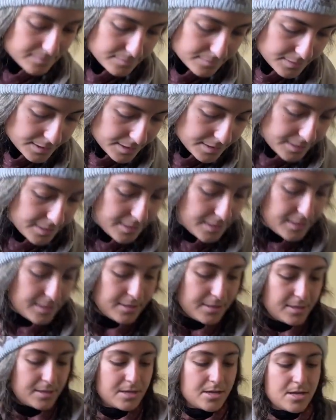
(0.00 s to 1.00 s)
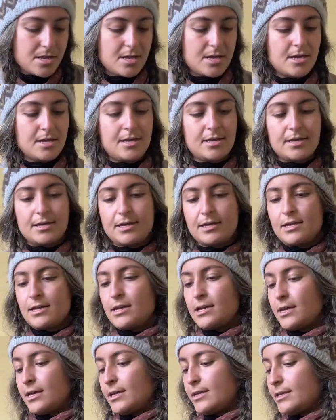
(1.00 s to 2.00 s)
And then
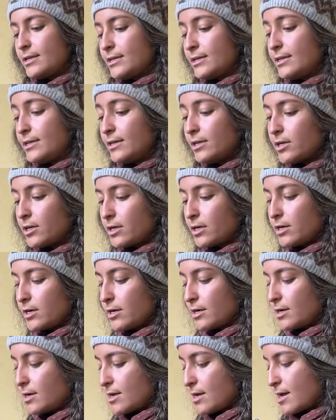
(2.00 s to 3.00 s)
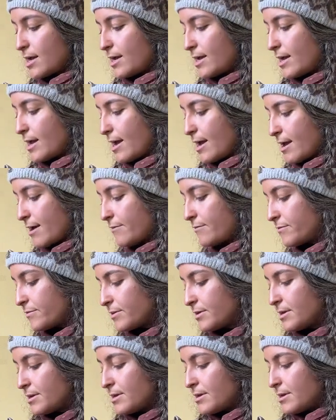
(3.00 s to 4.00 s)
in here I have
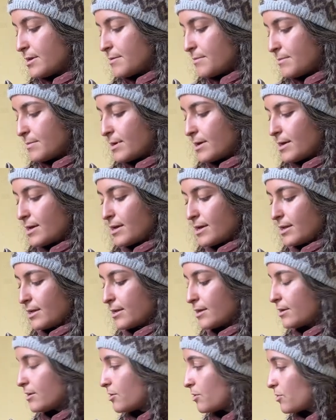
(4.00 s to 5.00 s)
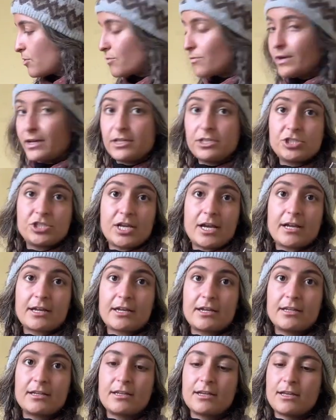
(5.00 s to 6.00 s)
my rain
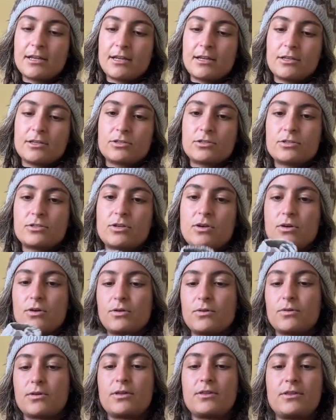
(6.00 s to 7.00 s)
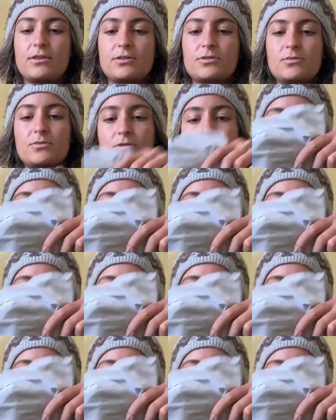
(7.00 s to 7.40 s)
jacket. So this one's